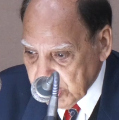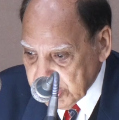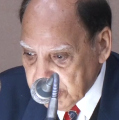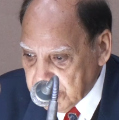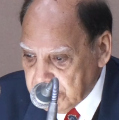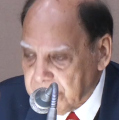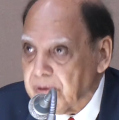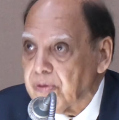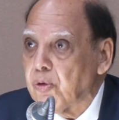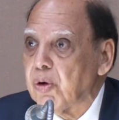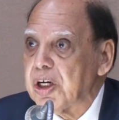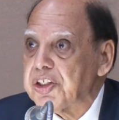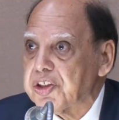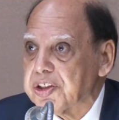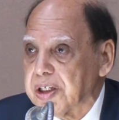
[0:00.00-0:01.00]
work
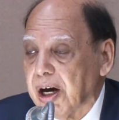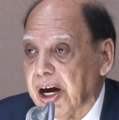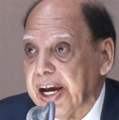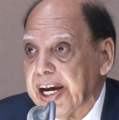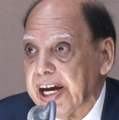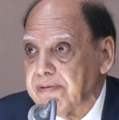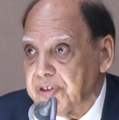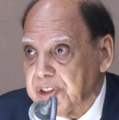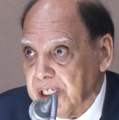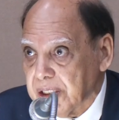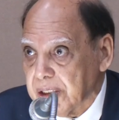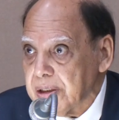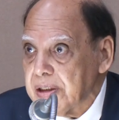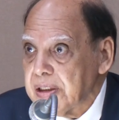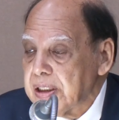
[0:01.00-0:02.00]
which I have
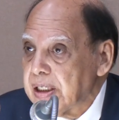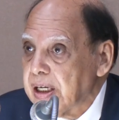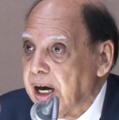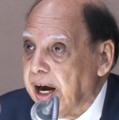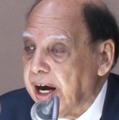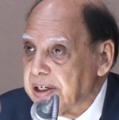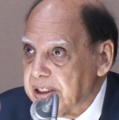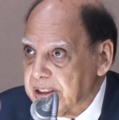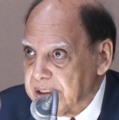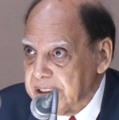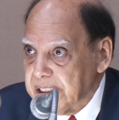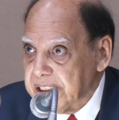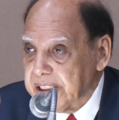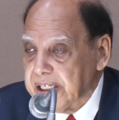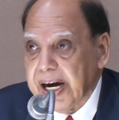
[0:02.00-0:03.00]
done under
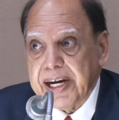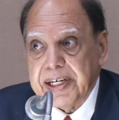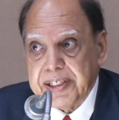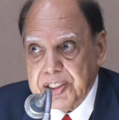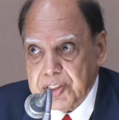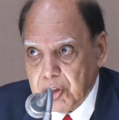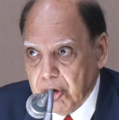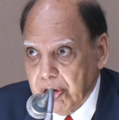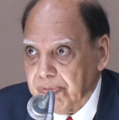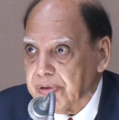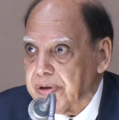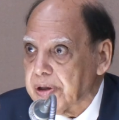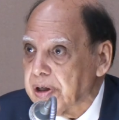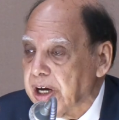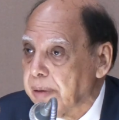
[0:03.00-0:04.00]
the guidance
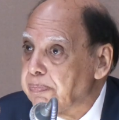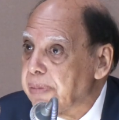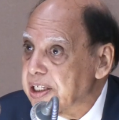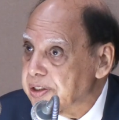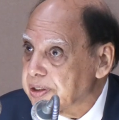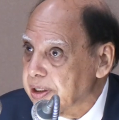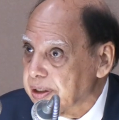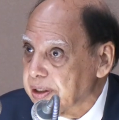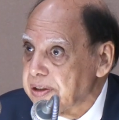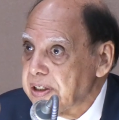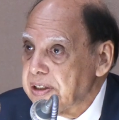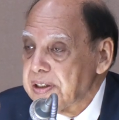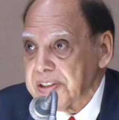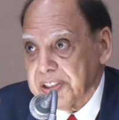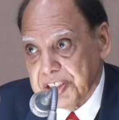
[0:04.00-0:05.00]
of Ambassador
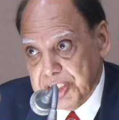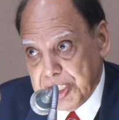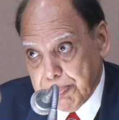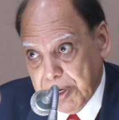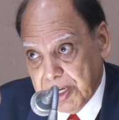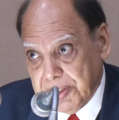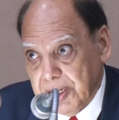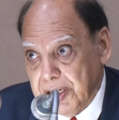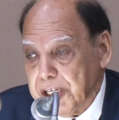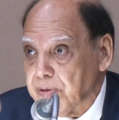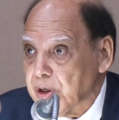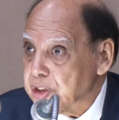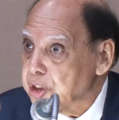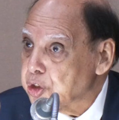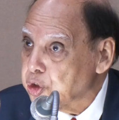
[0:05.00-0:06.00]
Sanjay Panda. He
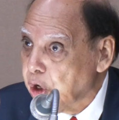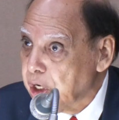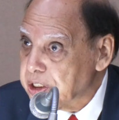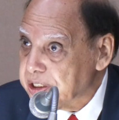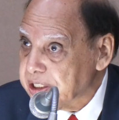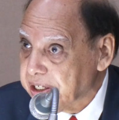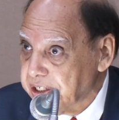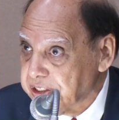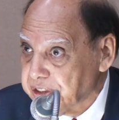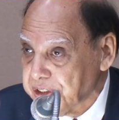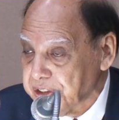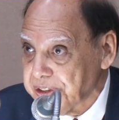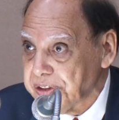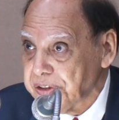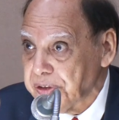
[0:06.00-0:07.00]
was the Joint
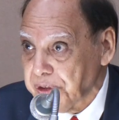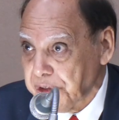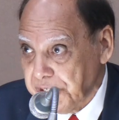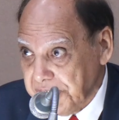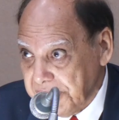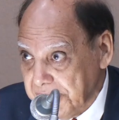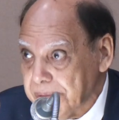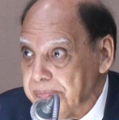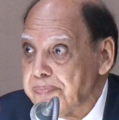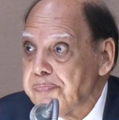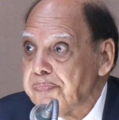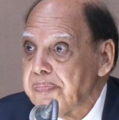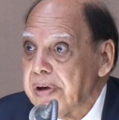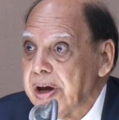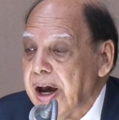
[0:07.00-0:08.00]
Secretary there,
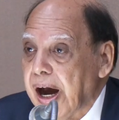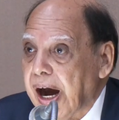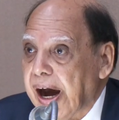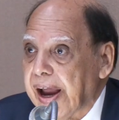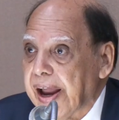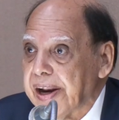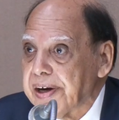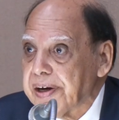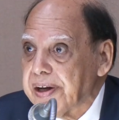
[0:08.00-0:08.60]
and I